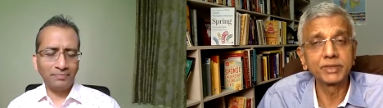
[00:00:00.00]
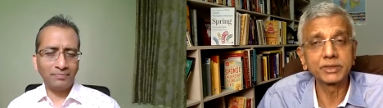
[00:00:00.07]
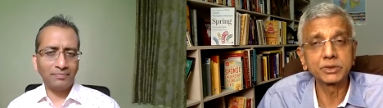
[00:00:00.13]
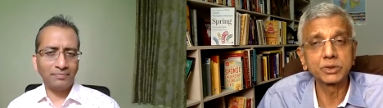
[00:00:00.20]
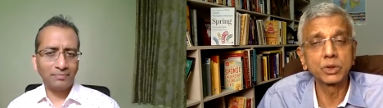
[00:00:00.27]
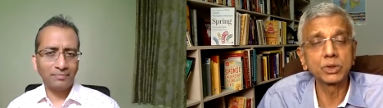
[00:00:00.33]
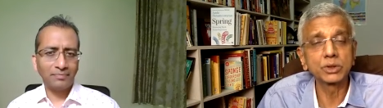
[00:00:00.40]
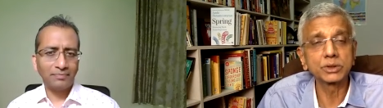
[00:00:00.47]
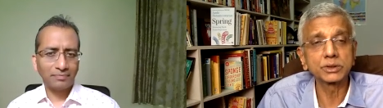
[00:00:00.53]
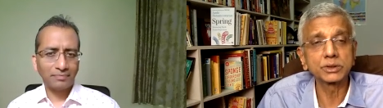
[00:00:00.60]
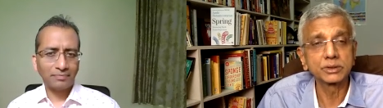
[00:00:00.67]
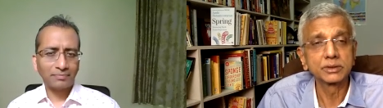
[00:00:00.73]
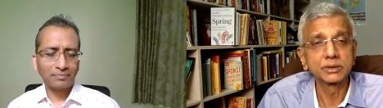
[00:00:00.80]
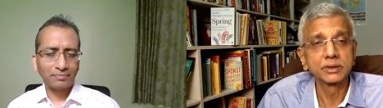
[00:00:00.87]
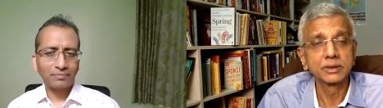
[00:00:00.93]
Speaker 1: this goes
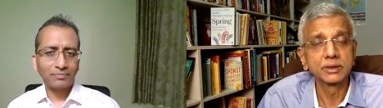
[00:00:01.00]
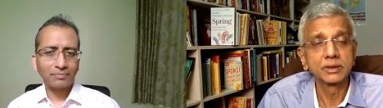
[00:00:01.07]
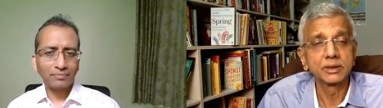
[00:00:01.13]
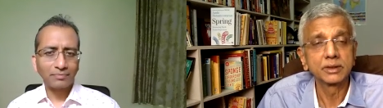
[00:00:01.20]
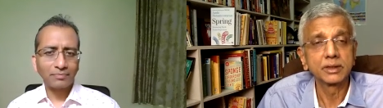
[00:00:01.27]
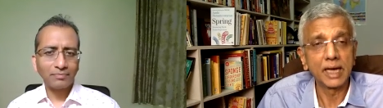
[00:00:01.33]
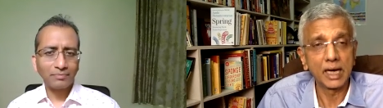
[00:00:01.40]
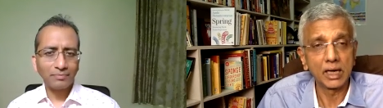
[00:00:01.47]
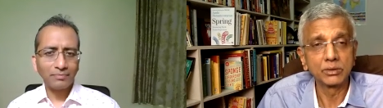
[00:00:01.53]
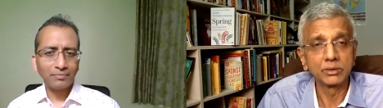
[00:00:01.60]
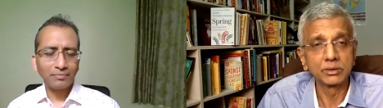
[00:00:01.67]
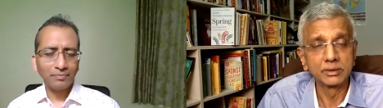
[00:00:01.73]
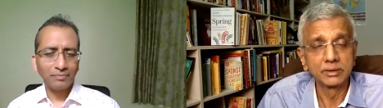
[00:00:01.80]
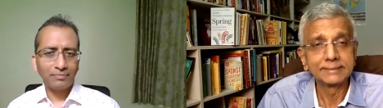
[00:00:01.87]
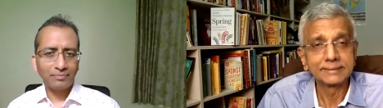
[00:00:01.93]

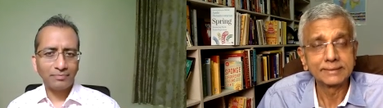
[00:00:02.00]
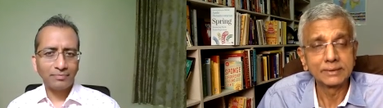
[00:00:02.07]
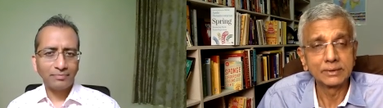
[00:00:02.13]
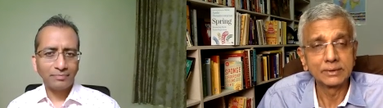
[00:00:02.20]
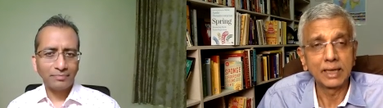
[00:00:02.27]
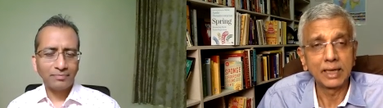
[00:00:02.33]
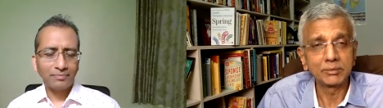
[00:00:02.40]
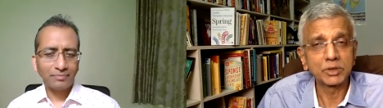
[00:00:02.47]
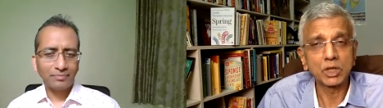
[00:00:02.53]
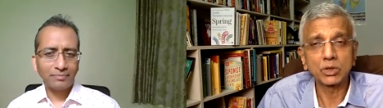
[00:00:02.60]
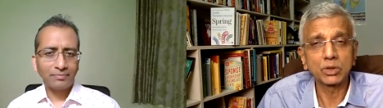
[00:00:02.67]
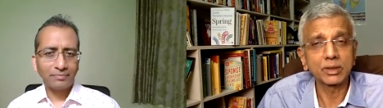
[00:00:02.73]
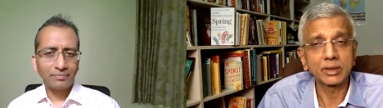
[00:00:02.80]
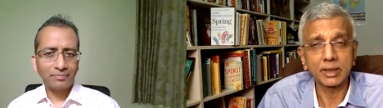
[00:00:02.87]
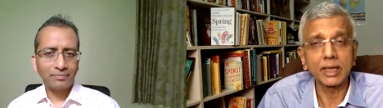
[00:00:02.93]
down, you know, I'm not
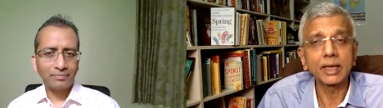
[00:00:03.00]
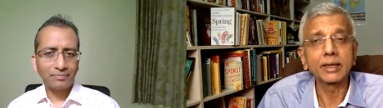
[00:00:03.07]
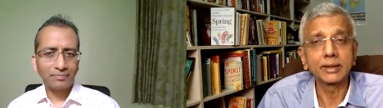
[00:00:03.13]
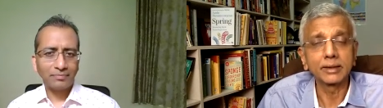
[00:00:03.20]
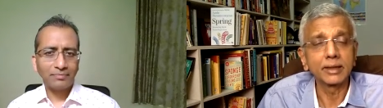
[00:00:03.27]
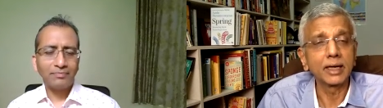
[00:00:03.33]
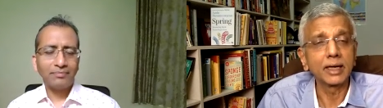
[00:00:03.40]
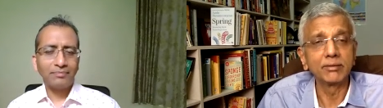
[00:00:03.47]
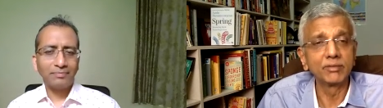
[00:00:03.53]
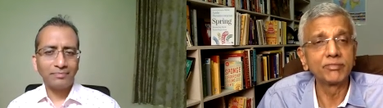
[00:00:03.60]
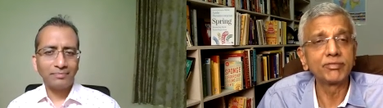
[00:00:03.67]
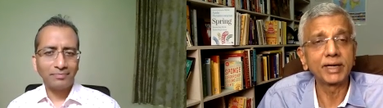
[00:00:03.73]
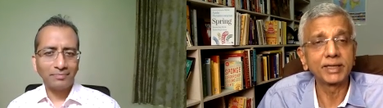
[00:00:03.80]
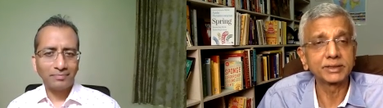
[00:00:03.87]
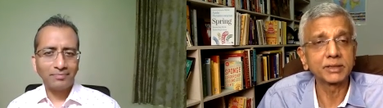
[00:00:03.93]
going to cry. I will
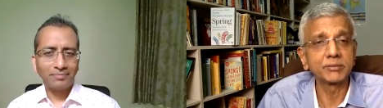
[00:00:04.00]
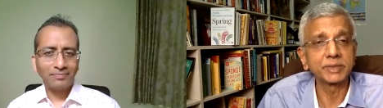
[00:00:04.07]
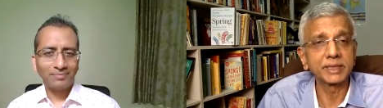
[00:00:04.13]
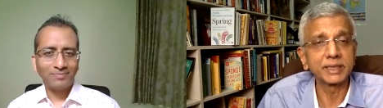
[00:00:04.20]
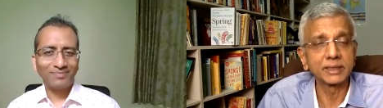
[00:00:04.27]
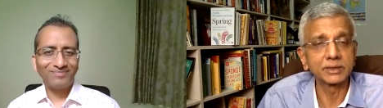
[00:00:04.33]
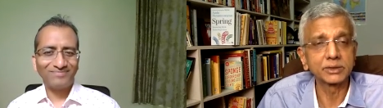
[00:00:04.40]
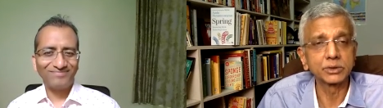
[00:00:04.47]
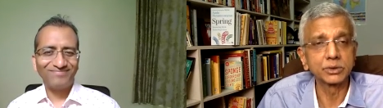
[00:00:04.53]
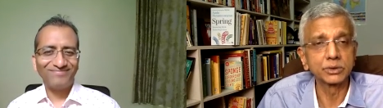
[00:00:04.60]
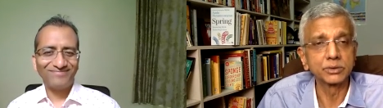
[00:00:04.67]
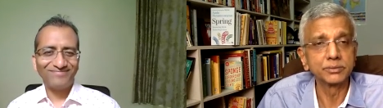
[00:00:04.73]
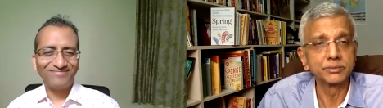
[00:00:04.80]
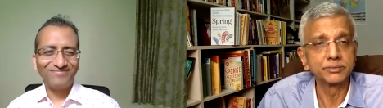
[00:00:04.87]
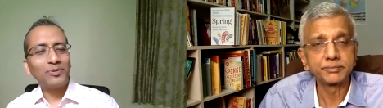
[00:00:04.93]
find
Speaker 2: something else to do.
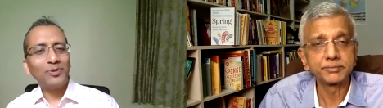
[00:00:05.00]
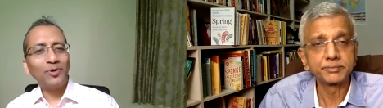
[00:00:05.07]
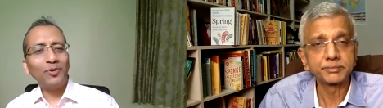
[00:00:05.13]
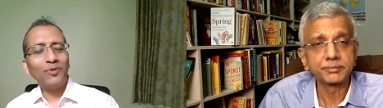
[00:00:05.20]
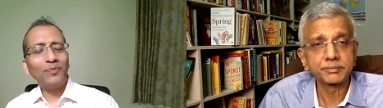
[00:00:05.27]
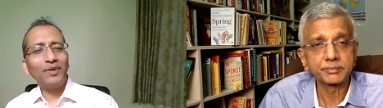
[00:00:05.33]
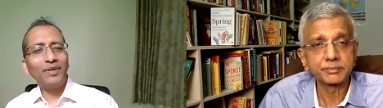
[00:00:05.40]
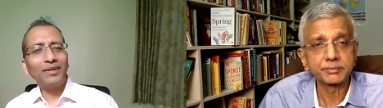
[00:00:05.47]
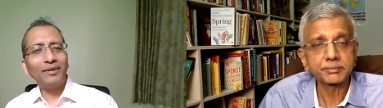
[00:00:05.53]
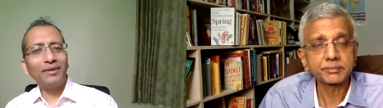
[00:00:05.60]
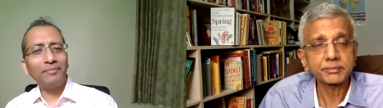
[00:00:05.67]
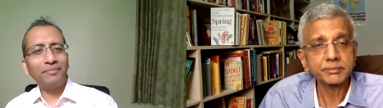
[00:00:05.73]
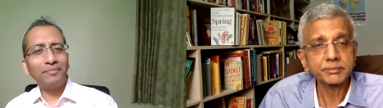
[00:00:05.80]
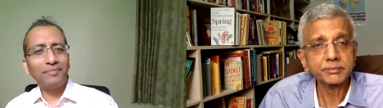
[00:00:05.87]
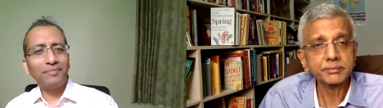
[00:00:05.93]

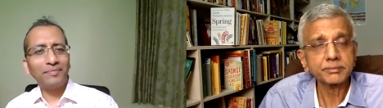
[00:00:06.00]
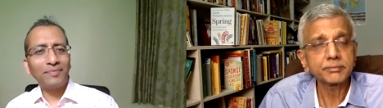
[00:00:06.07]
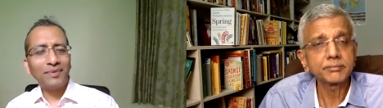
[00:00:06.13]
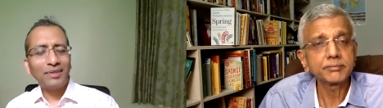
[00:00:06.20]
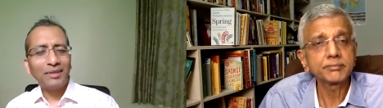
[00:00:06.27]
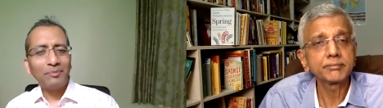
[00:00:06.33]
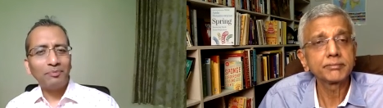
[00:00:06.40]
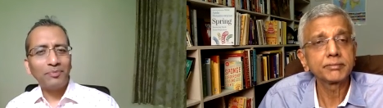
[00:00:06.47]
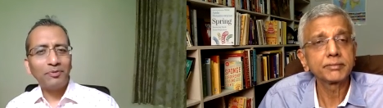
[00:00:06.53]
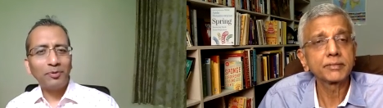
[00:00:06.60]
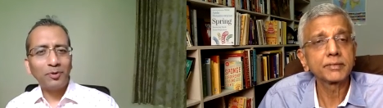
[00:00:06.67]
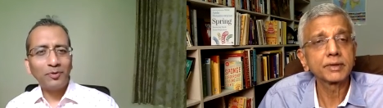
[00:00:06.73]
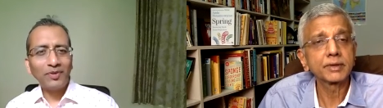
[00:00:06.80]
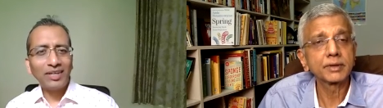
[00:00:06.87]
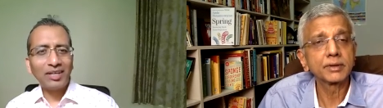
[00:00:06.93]
So, um,
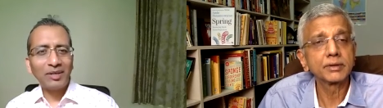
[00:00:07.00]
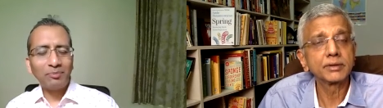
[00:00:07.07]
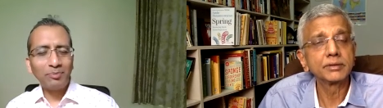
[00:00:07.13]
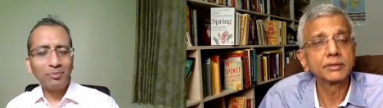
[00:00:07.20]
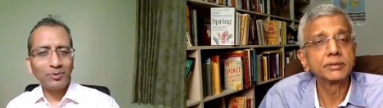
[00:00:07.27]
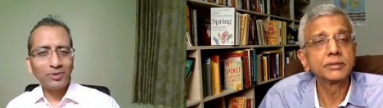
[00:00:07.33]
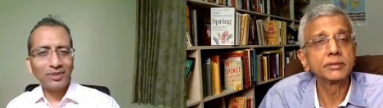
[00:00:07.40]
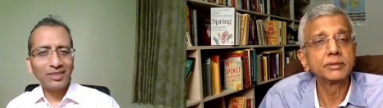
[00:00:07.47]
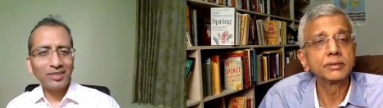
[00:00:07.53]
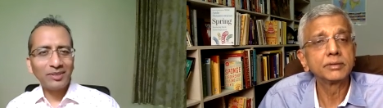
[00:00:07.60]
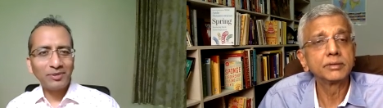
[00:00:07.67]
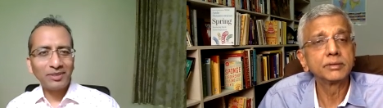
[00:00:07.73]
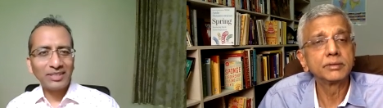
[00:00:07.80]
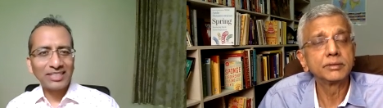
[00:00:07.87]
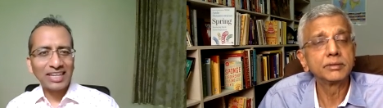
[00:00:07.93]
before we come to
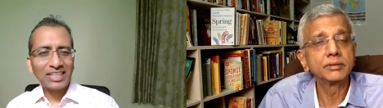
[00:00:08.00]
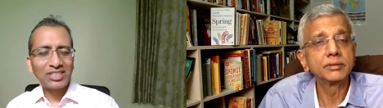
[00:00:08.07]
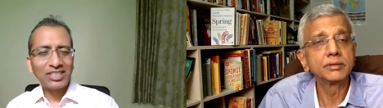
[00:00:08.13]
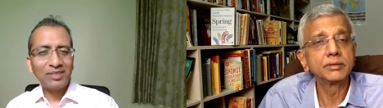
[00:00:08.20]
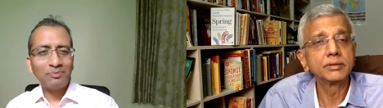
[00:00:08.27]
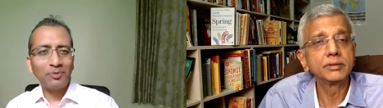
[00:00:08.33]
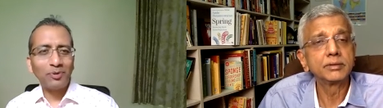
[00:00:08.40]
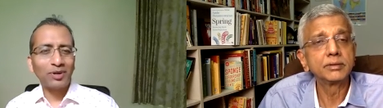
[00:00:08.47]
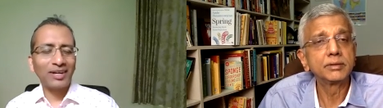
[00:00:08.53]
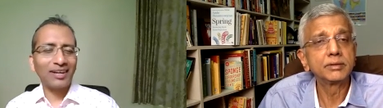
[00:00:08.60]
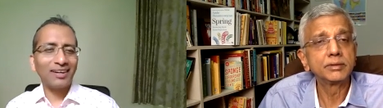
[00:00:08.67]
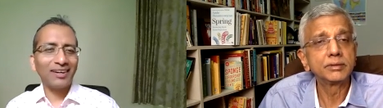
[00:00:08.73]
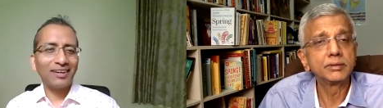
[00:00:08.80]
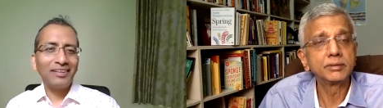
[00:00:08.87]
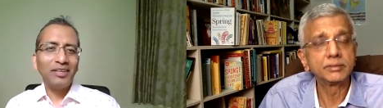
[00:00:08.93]
the rejection
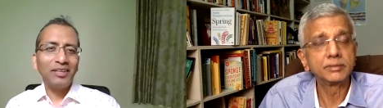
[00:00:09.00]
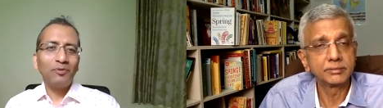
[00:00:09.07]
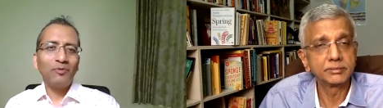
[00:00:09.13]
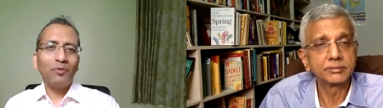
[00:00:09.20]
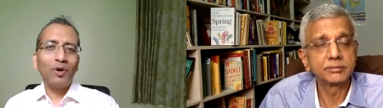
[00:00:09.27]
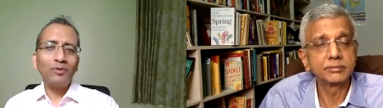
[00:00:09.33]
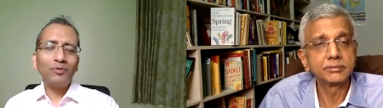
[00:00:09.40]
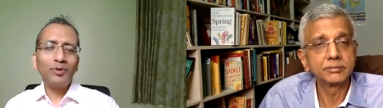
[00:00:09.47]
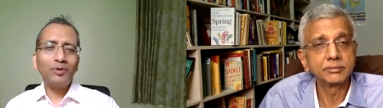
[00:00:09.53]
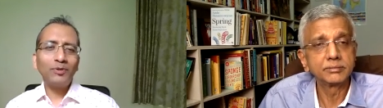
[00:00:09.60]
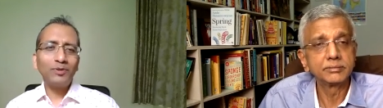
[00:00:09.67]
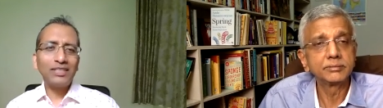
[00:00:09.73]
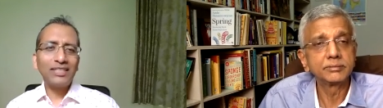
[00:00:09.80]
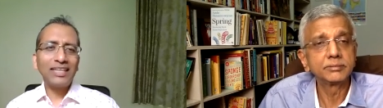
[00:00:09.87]
book, uh, what would you